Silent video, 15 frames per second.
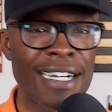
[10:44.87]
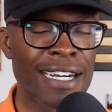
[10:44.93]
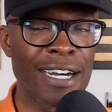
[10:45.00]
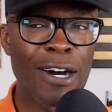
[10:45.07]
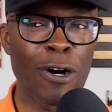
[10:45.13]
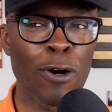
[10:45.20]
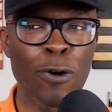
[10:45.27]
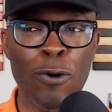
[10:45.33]

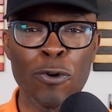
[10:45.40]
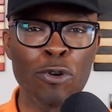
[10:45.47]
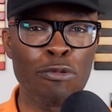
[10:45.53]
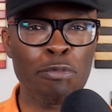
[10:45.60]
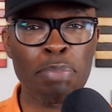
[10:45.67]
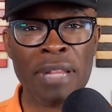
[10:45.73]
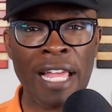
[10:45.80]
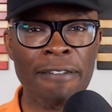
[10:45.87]
whole
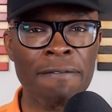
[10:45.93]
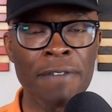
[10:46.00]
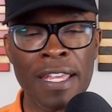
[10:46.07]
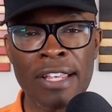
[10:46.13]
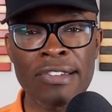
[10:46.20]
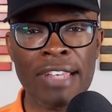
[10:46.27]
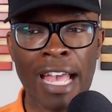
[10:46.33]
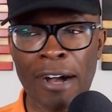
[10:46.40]

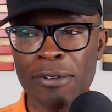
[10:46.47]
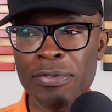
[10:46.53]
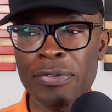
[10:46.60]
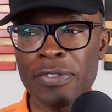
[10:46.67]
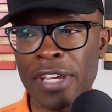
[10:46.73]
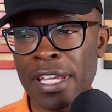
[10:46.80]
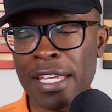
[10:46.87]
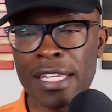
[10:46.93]
blackface
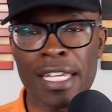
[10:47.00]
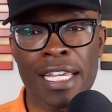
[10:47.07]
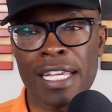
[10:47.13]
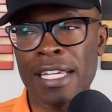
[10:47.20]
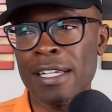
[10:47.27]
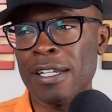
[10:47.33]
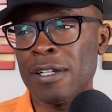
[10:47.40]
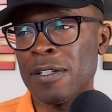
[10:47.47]
outfit,
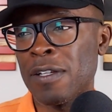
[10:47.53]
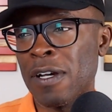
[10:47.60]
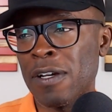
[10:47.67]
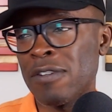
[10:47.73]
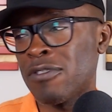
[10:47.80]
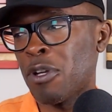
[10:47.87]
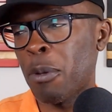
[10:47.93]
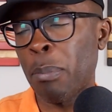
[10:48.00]

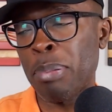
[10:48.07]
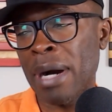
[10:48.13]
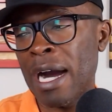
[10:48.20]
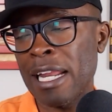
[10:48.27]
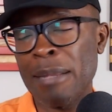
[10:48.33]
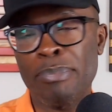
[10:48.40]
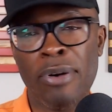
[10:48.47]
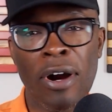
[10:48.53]
the body
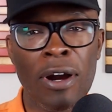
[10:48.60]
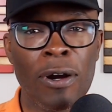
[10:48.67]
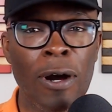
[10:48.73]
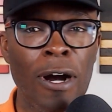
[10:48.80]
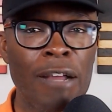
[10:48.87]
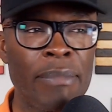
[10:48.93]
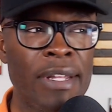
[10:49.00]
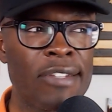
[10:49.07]
part
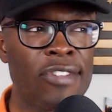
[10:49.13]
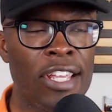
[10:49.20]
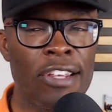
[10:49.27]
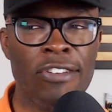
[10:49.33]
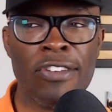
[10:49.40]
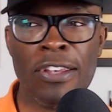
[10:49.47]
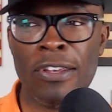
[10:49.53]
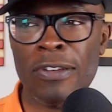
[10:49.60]

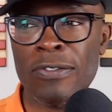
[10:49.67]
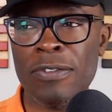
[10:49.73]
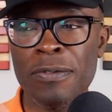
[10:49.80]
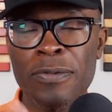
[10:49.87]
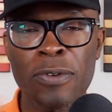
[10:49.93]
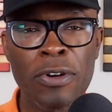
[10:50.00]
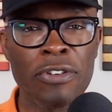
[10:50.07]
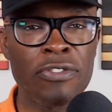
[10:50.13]
augmentations, the
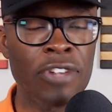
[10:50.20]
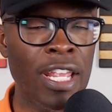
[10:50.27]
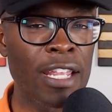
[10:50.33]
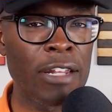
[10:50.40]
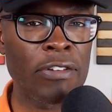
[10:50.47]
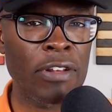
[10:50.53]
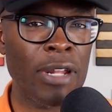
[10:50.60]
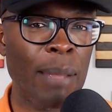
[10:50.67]
voice
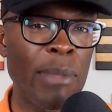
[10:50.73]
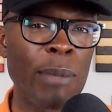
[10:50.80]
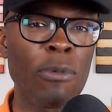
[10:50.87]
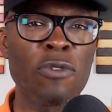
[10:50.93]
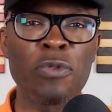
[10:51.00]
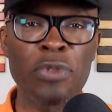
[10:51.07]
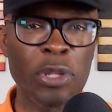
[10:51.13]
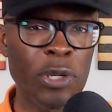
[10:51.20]
changing. I mean, what's
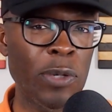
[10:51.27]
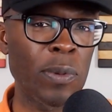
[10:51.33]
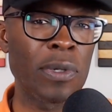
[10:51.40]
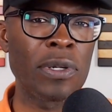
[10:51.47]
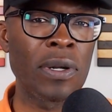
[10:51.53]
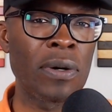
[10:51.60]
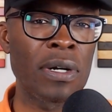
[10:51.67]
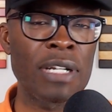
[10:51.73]
really going
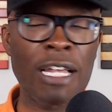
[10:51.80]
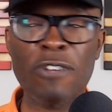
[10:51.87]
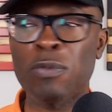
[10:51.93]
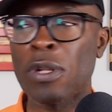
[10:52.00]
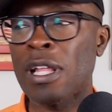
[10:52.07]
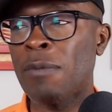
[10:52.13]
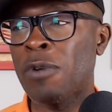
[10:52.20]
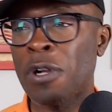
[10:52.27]
on? That's what
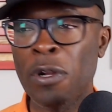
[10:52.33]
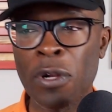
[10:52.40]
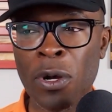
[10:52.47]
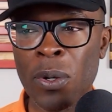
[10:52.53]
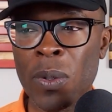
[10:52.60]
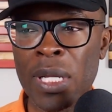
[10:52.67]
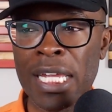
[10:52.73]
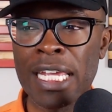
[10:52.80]
I want to
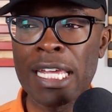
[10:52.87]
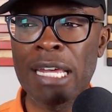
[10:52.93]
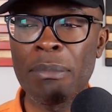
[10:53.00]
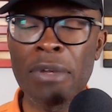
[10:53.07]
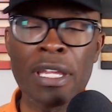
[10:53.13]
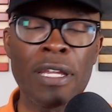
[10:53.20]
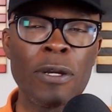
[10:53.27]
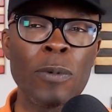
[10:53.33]
know. I
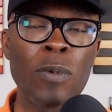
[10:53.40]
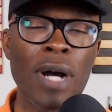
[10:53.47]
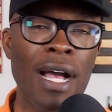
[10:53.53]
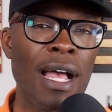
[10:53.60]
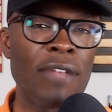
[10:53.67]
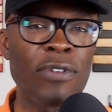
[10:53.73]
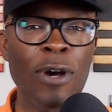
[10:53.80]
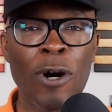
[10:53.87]
mean, why
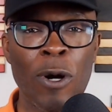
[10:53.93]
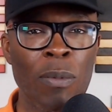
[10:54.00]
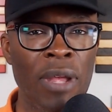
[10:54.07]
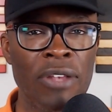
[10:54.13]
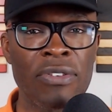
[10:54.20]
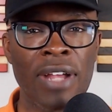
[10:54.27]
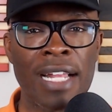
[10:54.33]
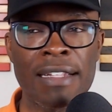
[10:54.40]
is it
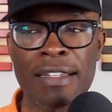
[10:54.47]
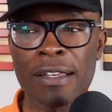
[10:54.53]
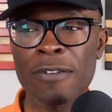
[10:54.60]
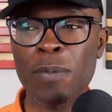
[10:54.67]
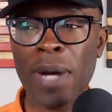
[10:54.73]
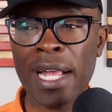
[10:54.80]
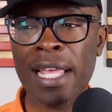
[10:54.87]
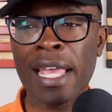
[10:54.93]
always like this?
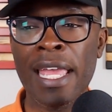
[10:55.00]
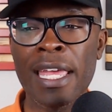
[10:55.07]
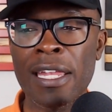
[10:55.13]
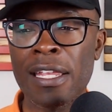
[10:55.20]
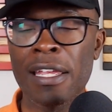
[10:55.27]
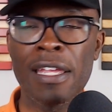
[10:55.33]
Why can't